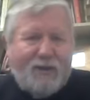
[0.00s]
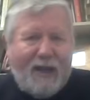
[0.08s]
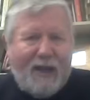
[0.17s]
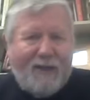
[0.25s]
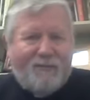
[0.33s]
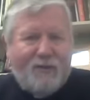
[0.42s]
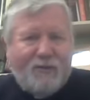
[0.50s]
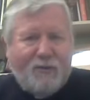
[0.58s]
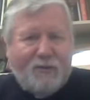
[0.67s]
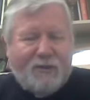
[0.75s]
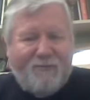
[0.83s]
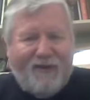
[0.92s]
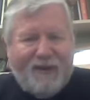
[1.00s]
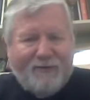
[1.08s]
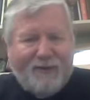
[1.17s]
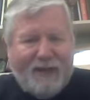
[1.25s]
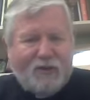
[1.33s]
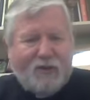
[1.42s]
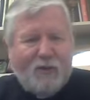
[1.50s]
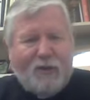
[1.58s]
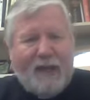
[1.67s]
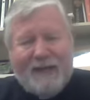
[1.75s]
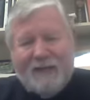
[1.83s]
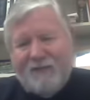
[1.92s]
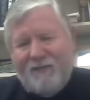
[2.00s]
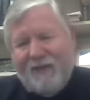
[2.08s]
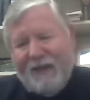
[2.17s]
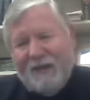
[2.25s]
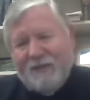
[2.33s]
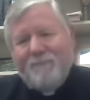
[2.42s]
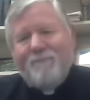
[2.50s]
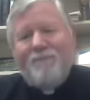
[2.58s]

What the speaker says: You have to do some foundational kinds of things.